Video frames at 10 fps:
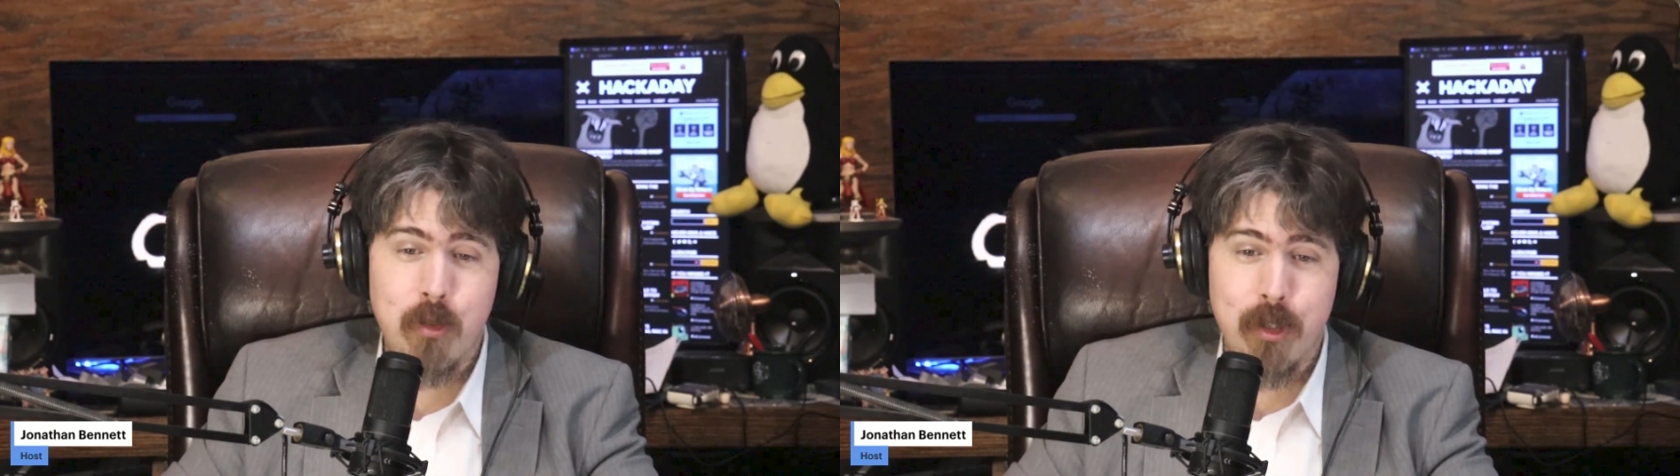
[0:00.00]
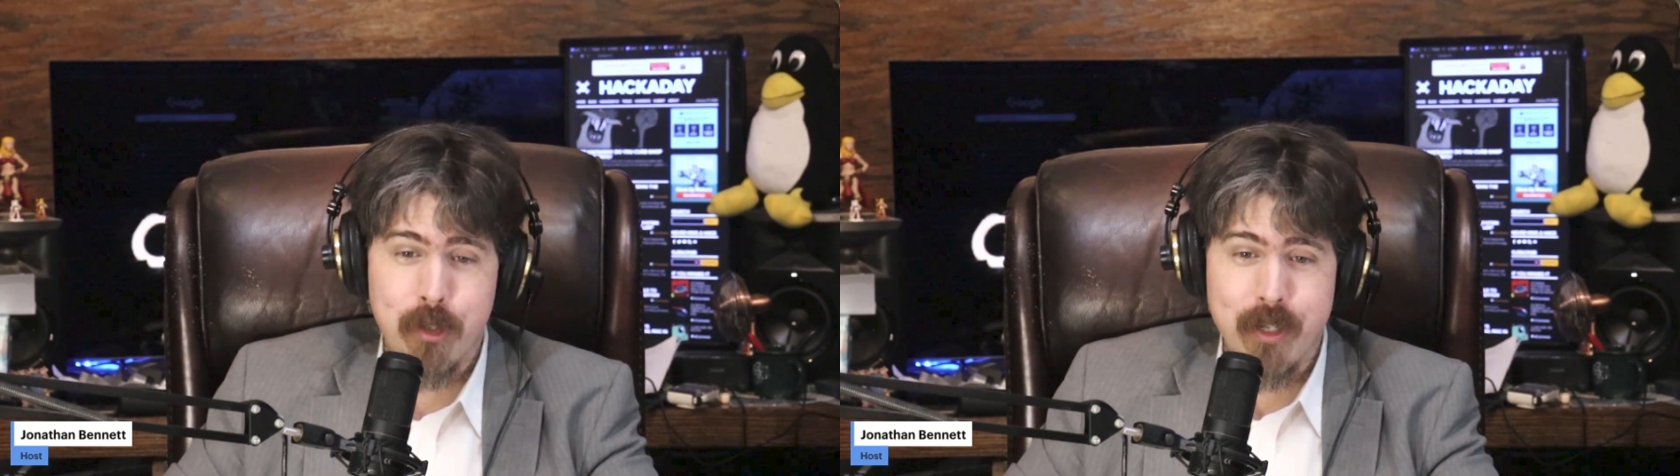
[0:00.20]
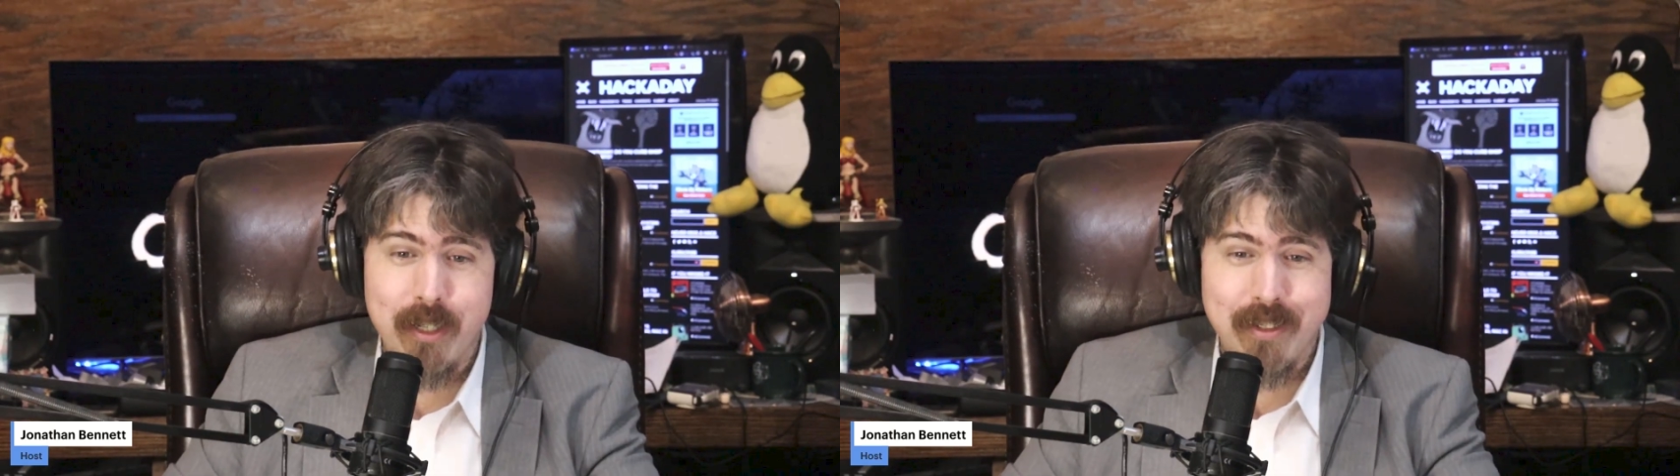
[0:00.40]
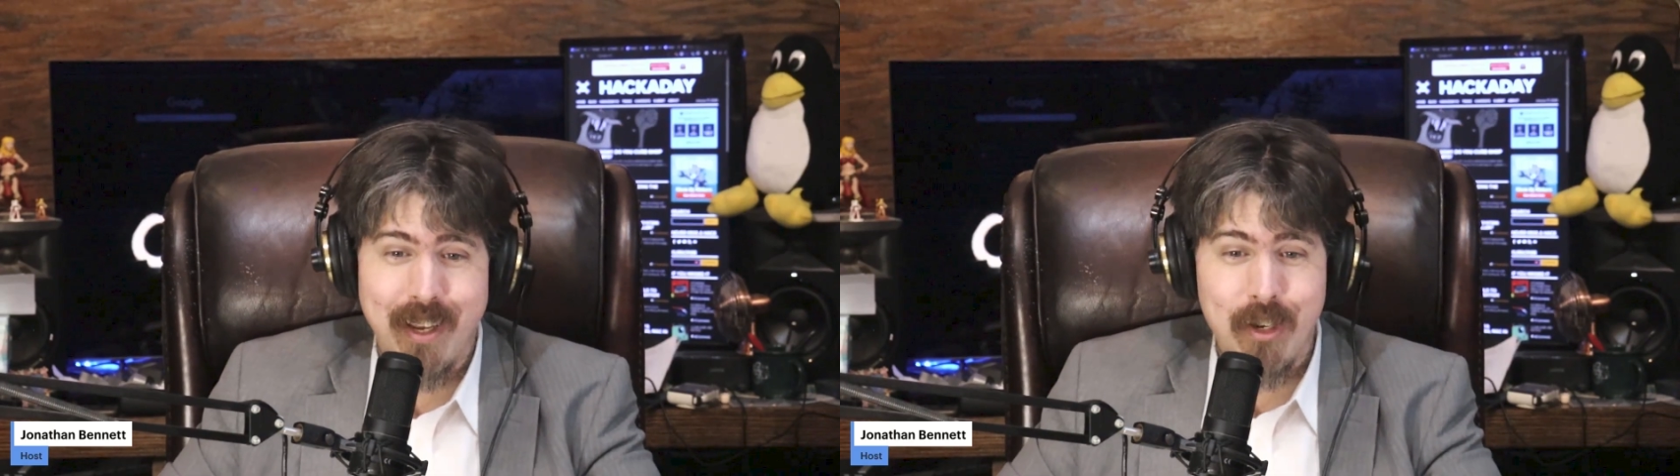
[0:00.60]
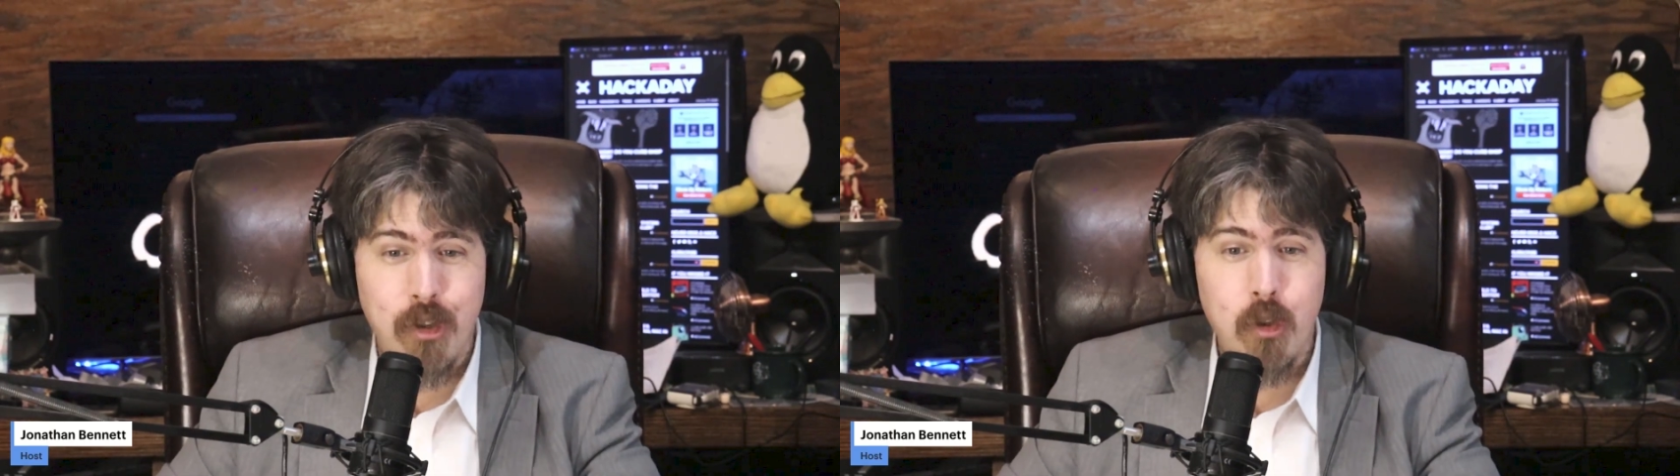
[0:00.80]
Well, there is
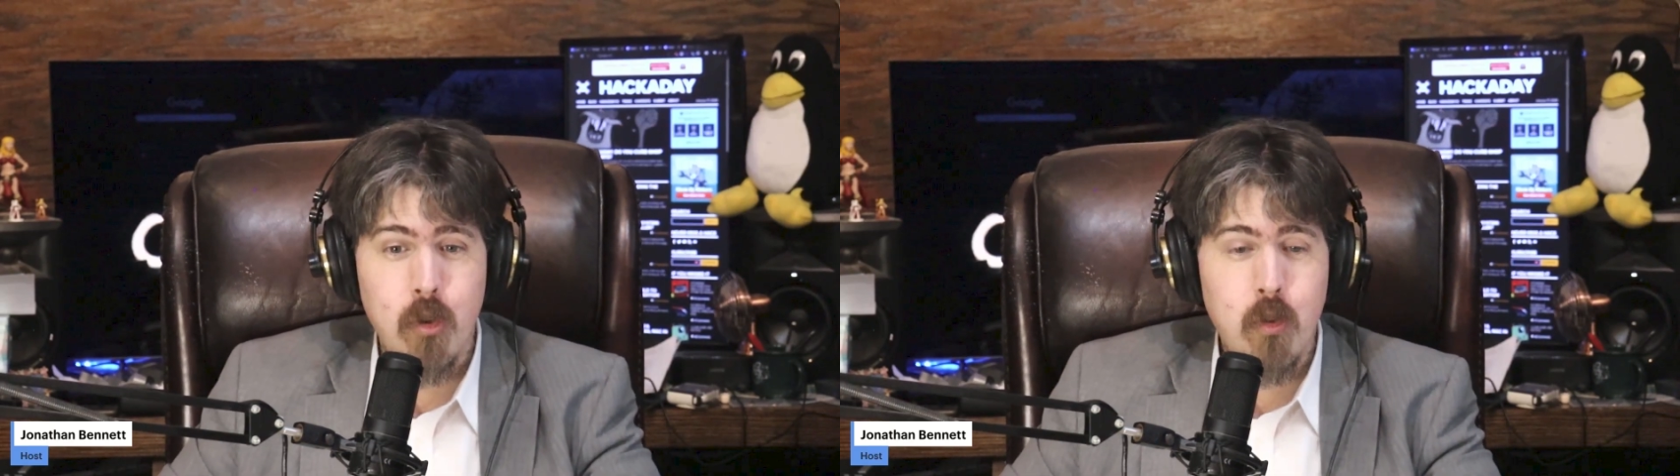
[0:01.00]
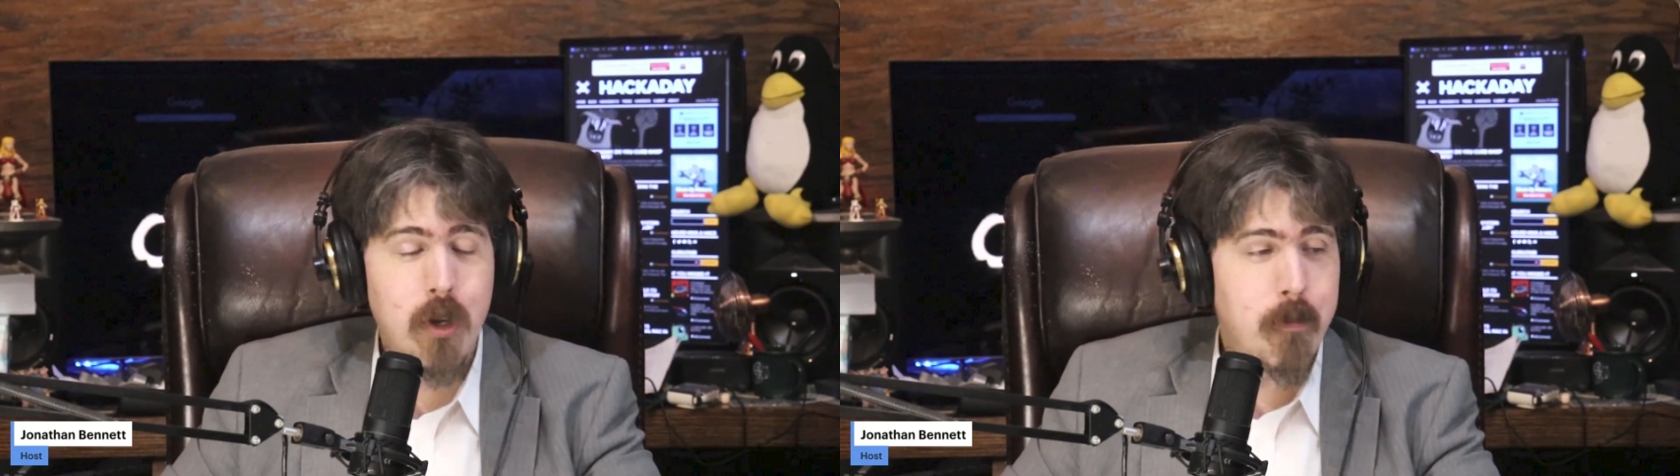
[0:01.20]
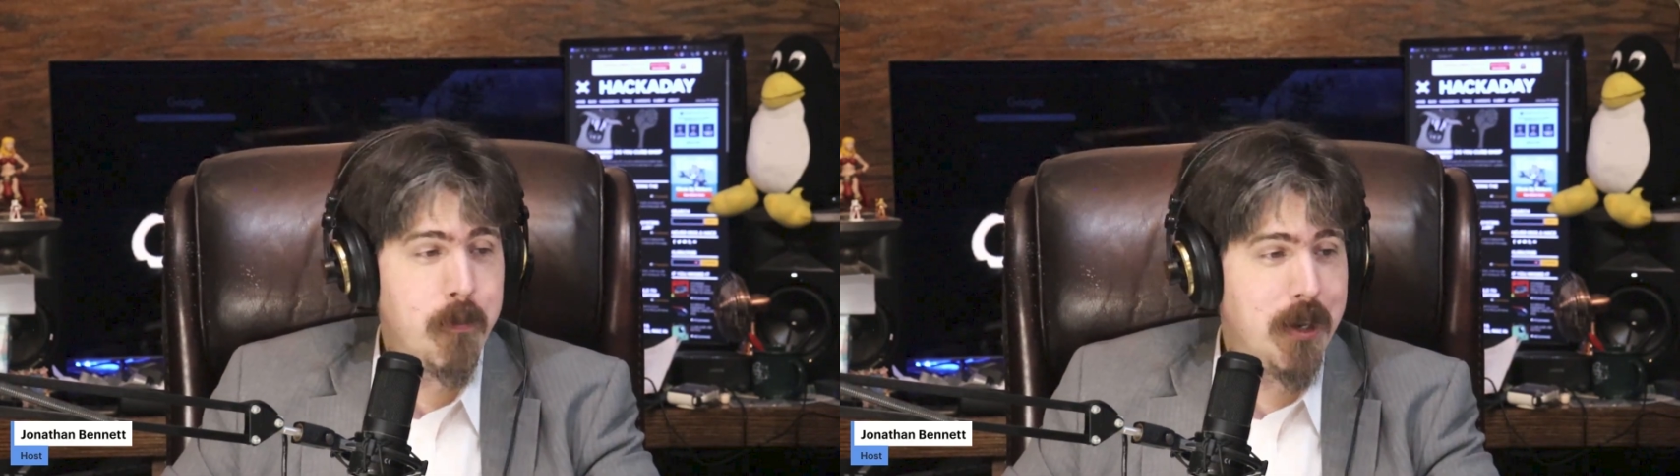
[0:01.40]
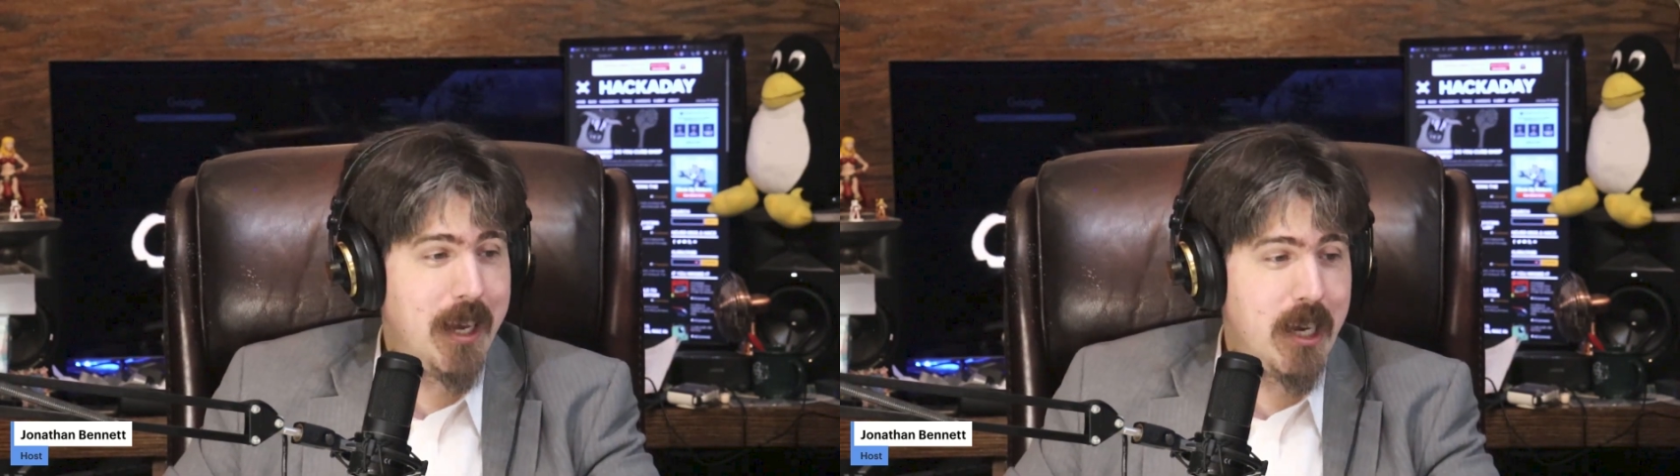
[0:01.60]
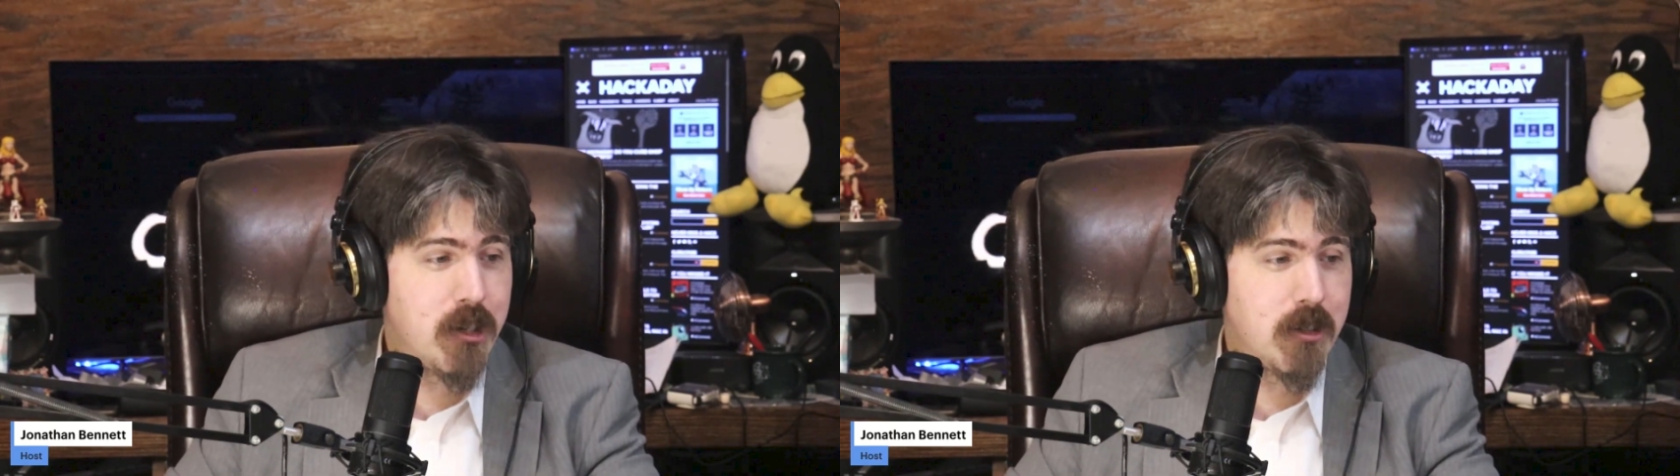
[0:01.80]
a new
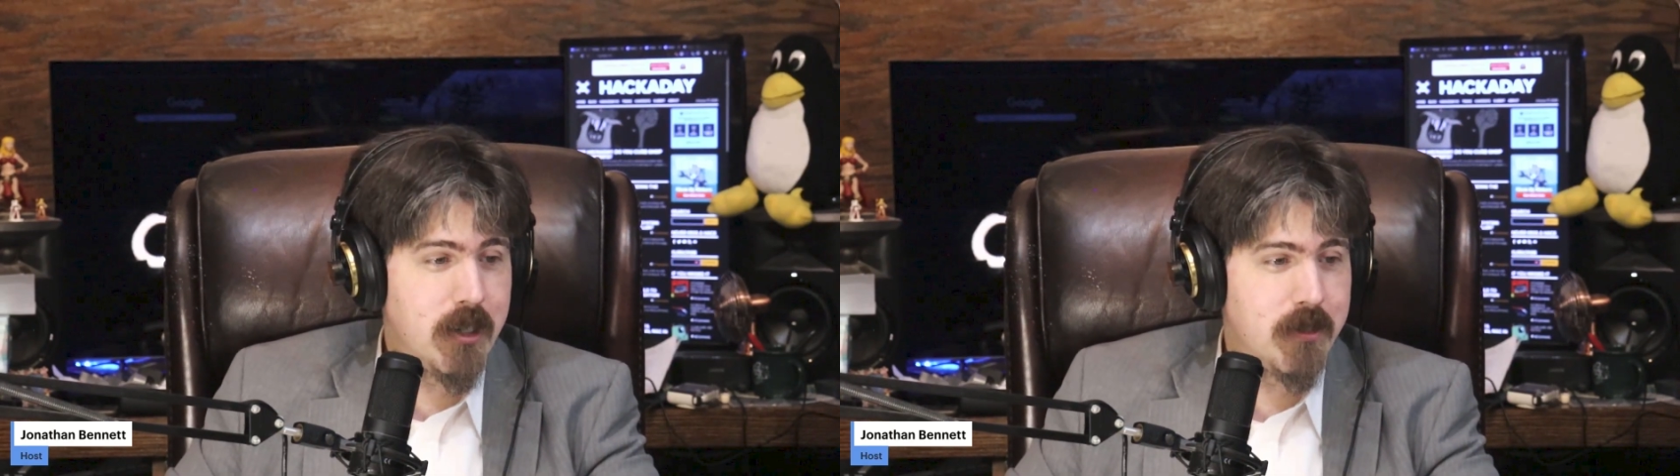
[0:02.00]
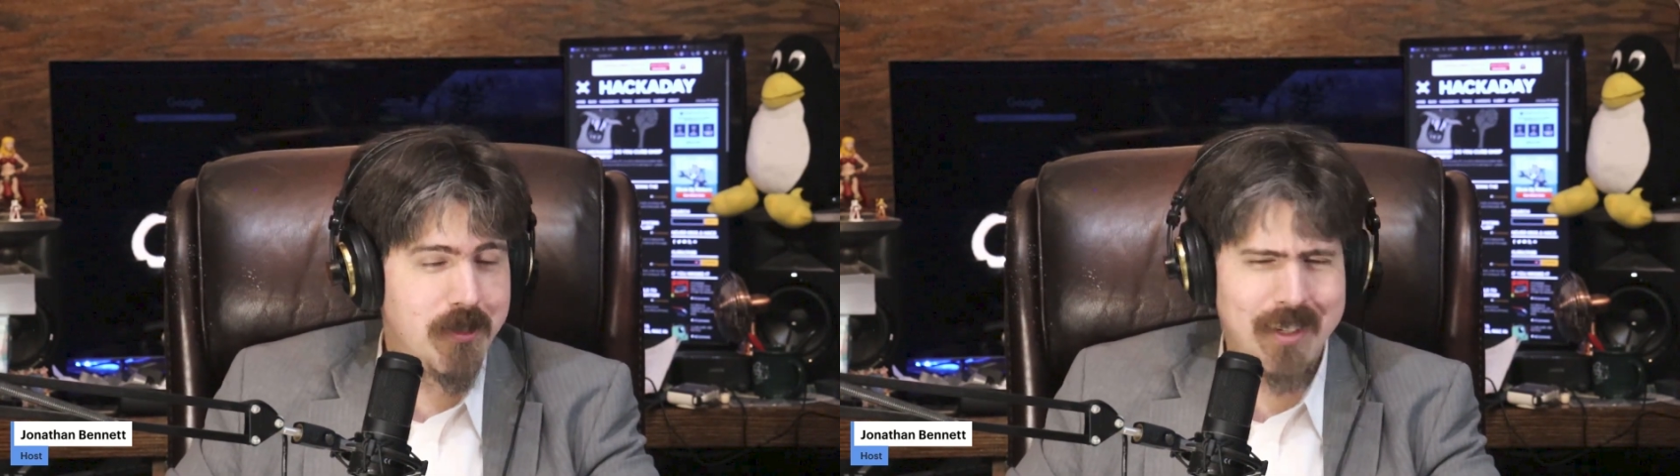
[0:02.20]
player,